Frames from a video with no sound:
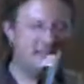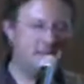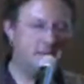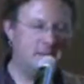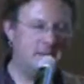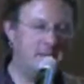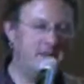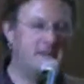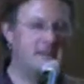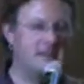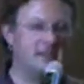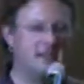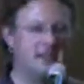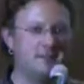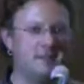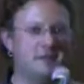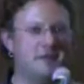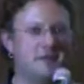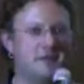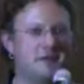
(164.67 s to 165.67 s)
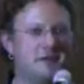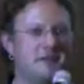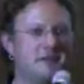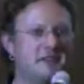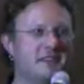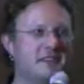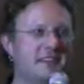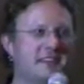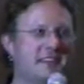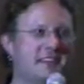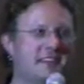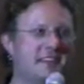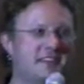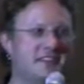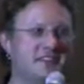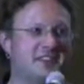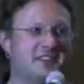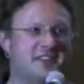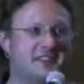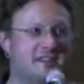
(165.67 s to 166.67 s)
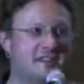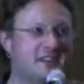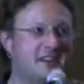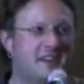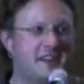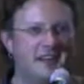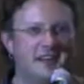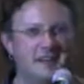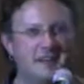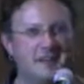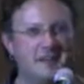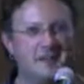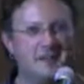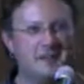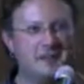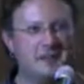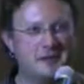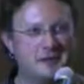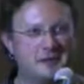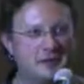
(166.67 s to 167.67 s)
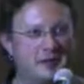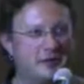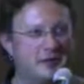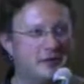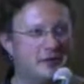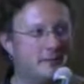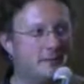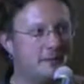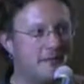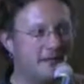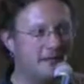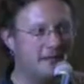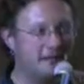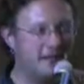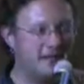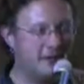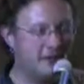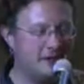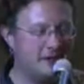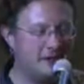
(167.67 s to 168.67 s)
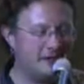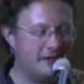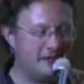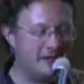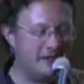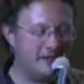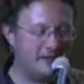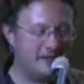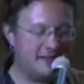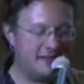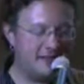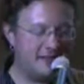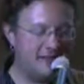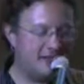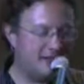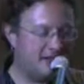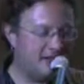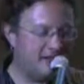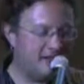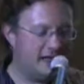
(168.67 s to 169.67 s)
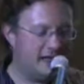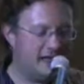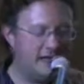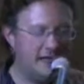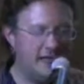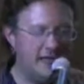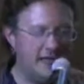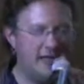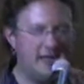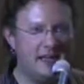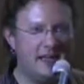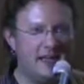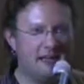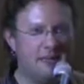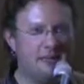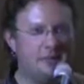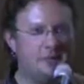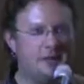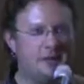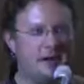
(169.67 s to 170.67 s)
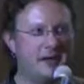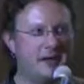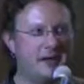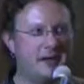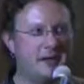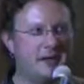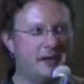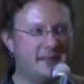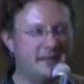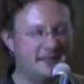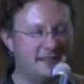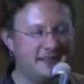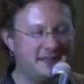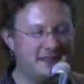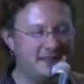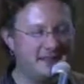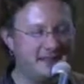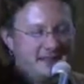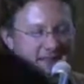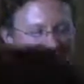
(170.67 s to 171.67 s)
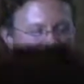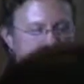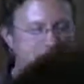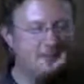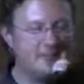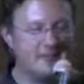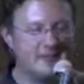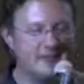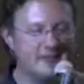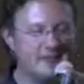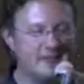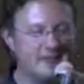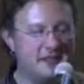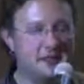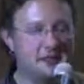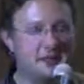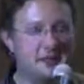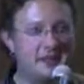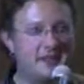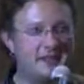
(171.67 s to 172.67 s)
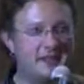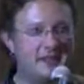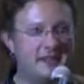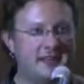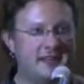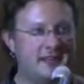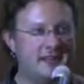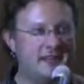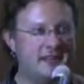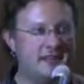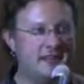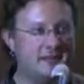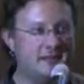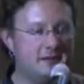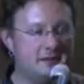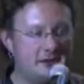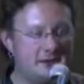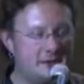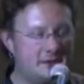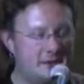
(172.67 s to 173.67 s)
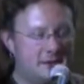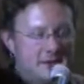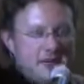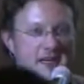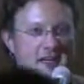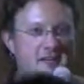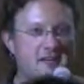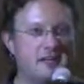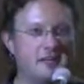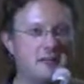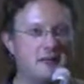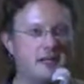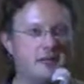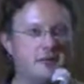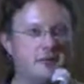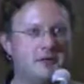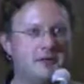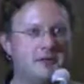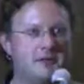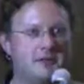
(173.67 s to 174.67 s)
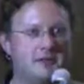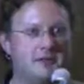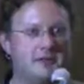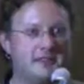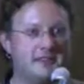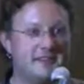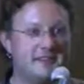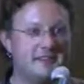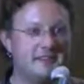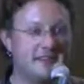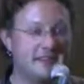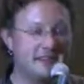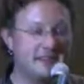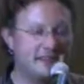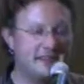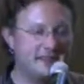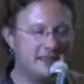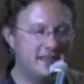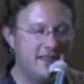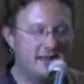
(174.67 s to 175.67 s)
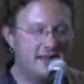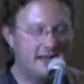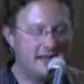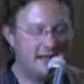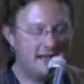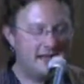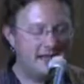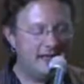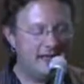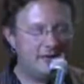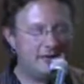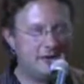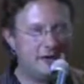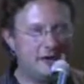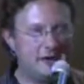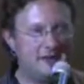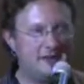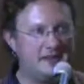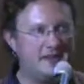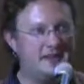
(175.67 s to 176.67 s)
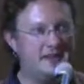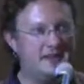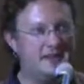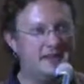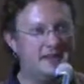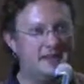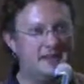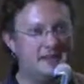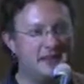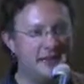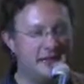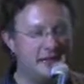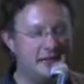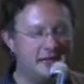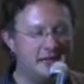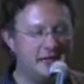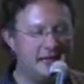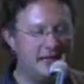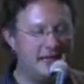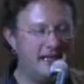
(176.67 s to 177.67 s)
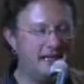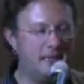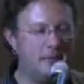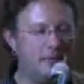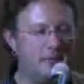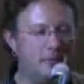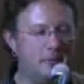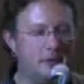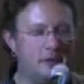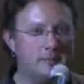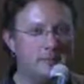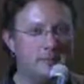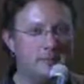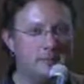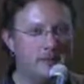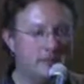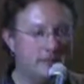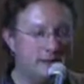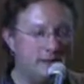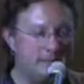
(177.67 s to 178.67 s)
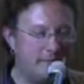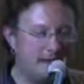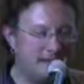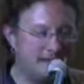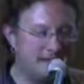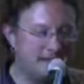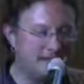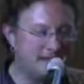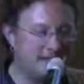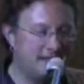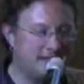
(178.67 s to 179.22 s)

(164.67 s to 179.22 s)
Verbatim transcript: moved it a little bit more for the second edition of you know for the major update of Tiger in 2000 and uh, you know, by 2006, it was basically correct. And the, you know, the location where they put it in 2006 is where it still is in Tiger today and where OpenStreetMap has it.